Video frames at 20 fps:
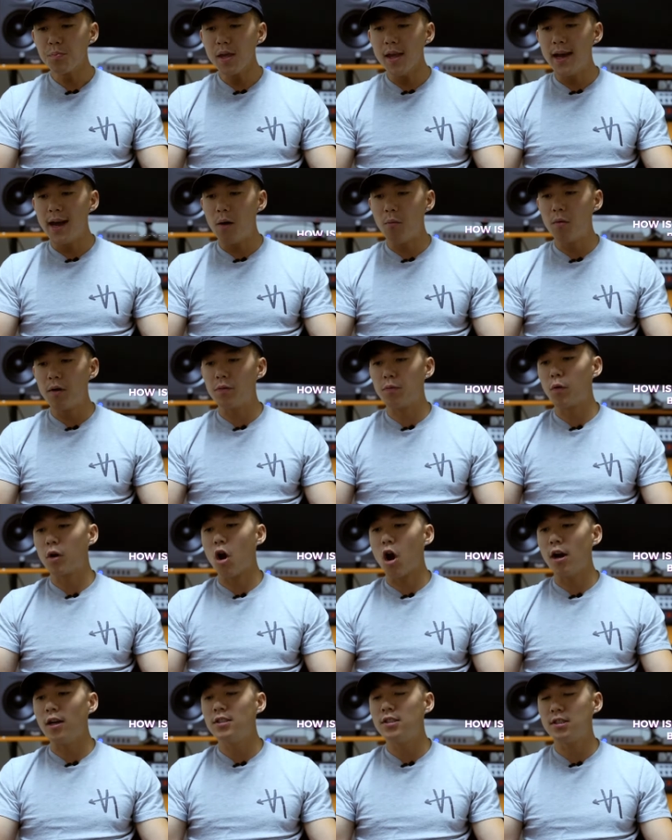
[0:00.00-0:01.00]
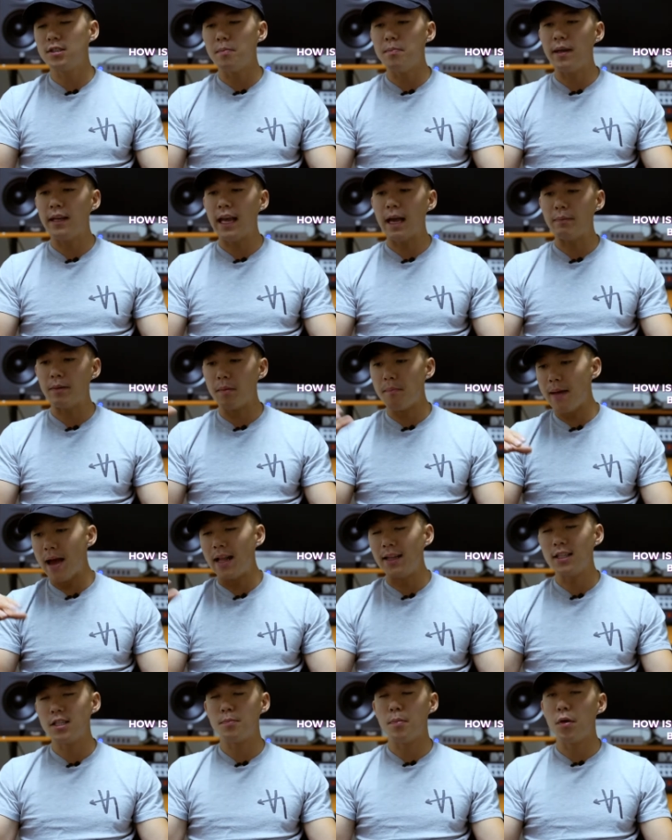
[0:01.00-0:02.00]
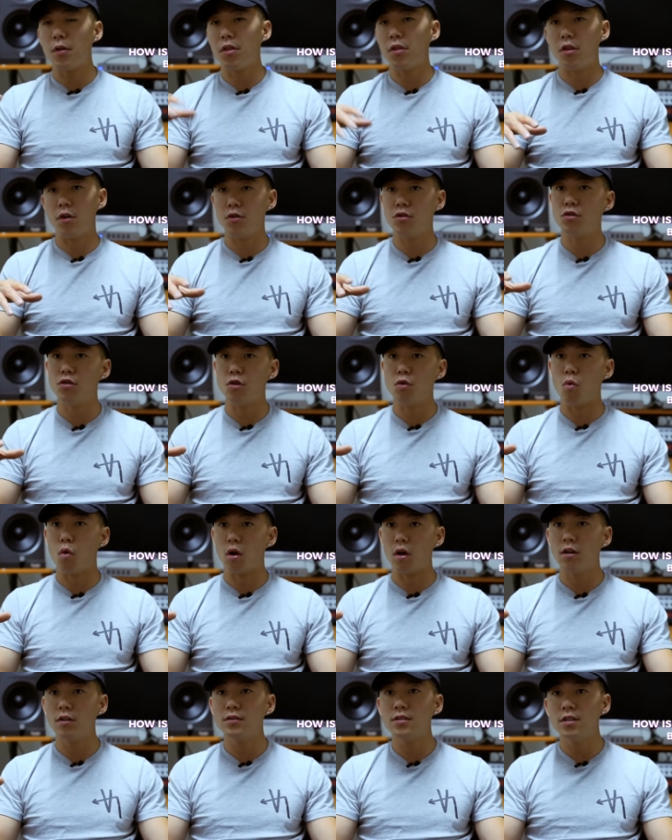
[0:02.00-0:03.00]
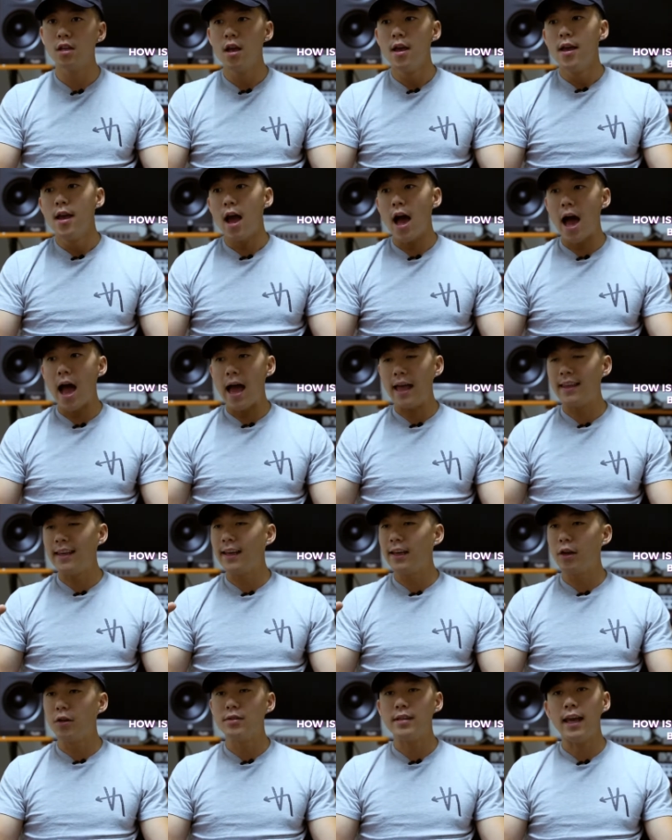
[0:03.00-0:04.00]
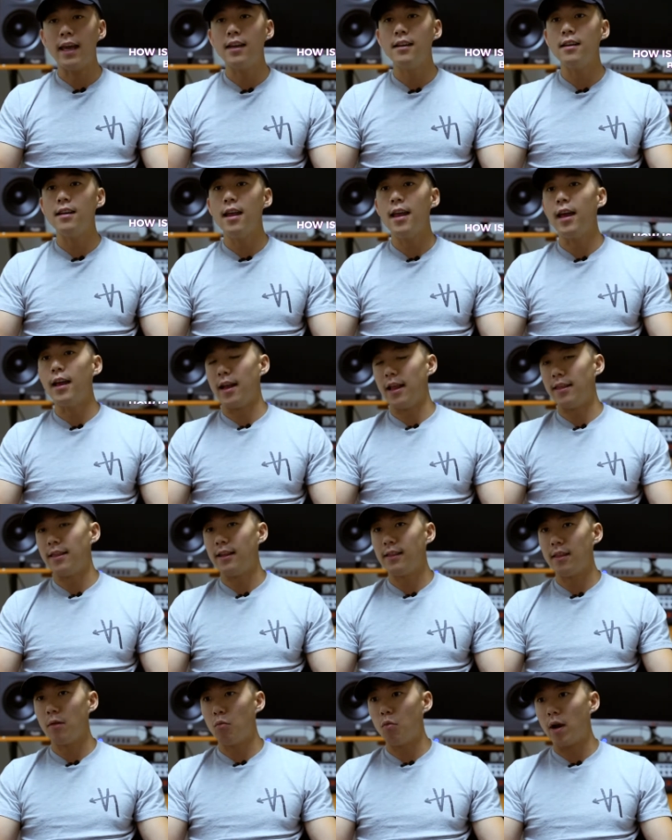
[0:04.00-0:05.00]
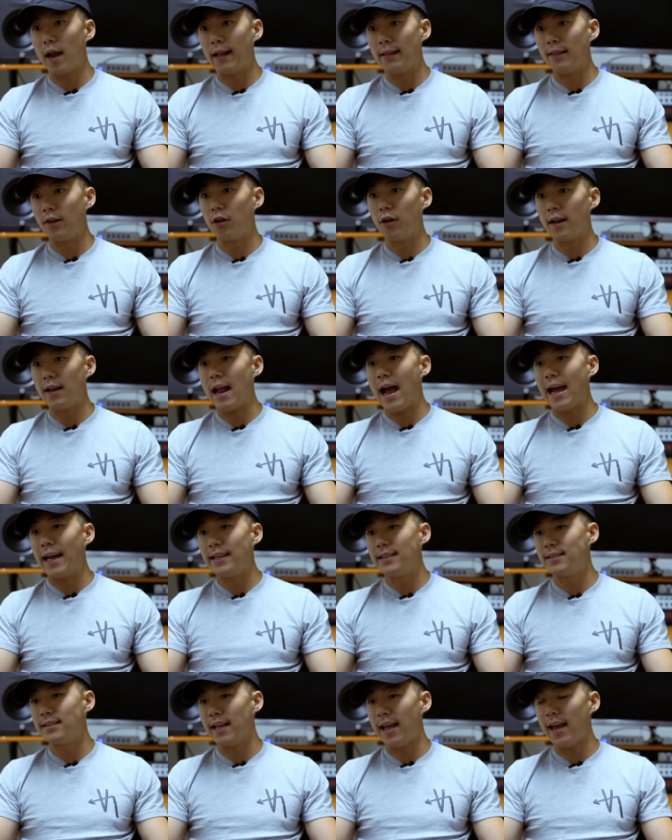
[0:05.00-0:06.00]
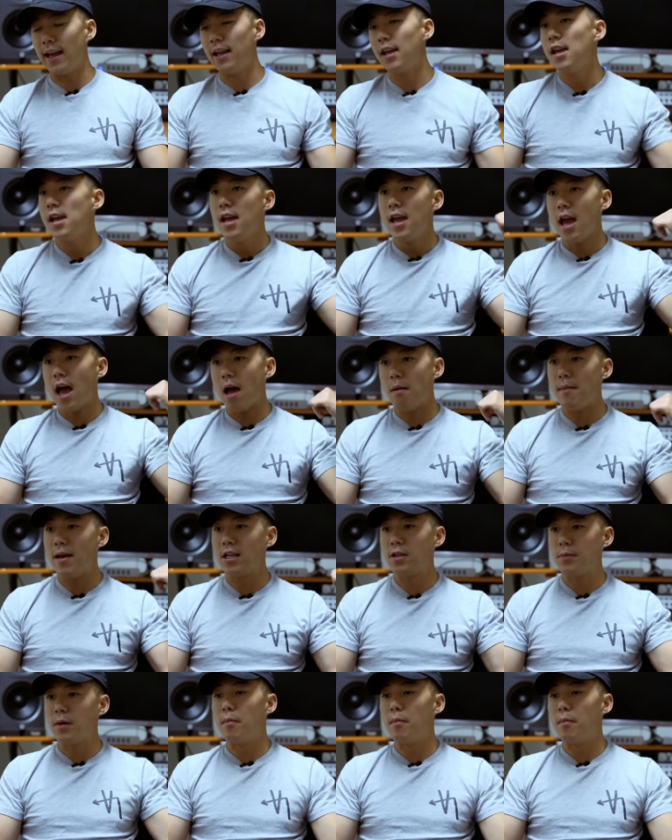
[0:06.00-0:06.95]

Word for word: Uh, with regards to being able to balance both of those two worlds, uh, I think it goes hand in hand. I think that what I learned at ISA uh, makes